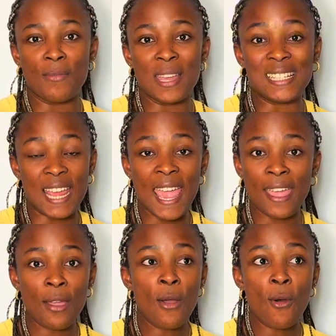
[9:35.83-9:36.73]

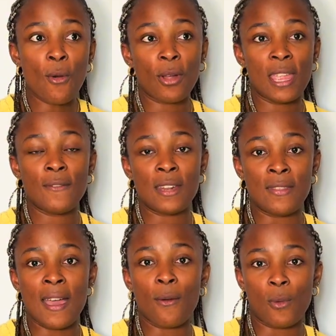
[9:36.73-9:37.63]
day, or even in
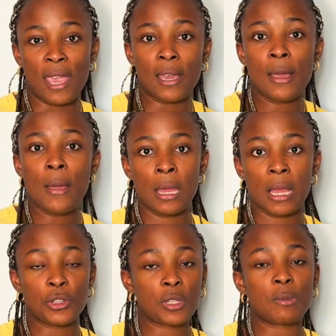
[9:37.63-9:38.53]
that week.
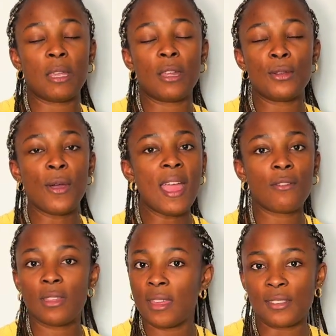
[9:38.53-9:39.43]
And trust me, not
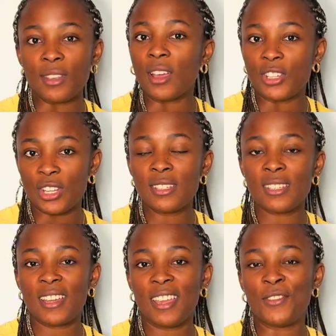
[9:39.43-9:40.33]
everything is urgent,
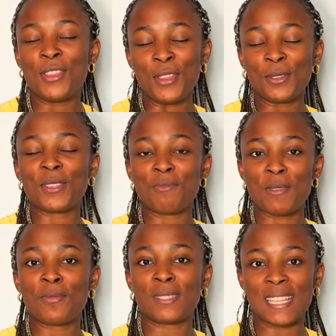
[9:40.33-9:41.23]
even though some
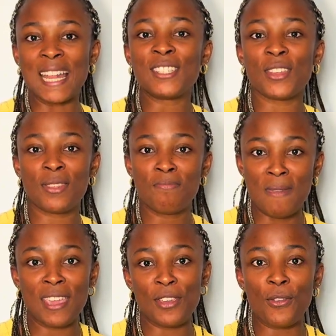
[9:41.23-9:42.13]
people tend to
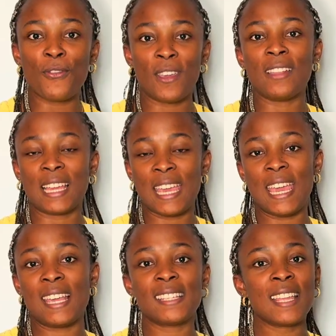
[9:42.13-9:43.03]
make you feel like it
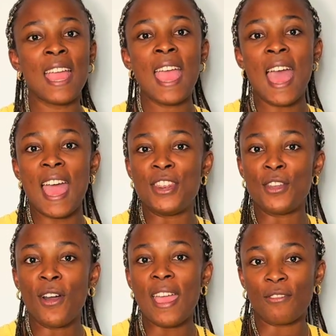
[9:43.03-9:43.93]
is, and
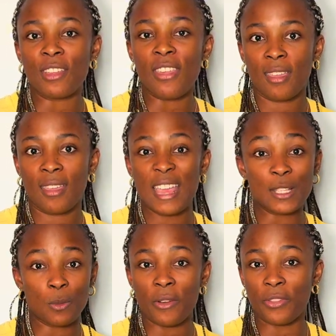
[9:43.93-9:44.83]
not everything is
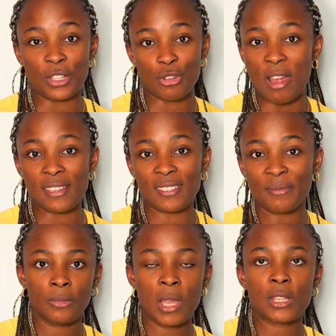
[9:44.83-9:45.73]
worth the stress.
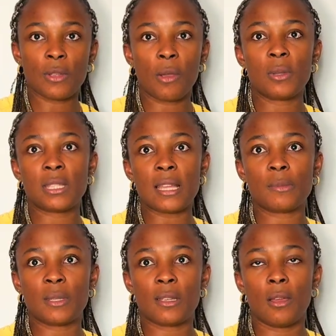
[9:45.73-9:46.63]
So I always ask
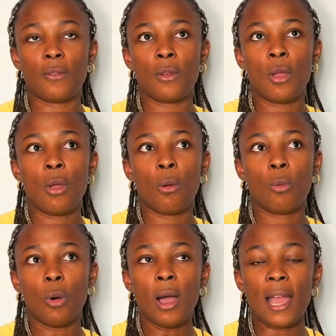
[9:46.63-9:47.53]
myself,
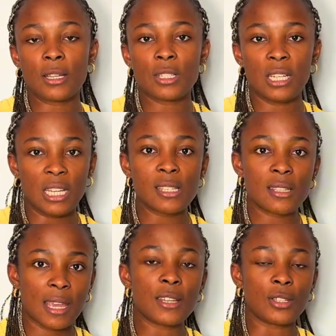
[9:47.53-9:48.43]
what actually needs to
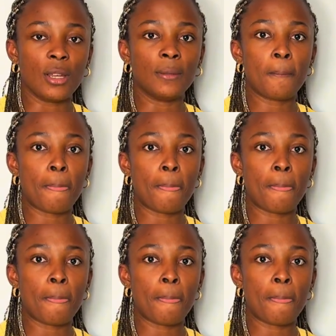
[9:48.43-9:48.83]
get done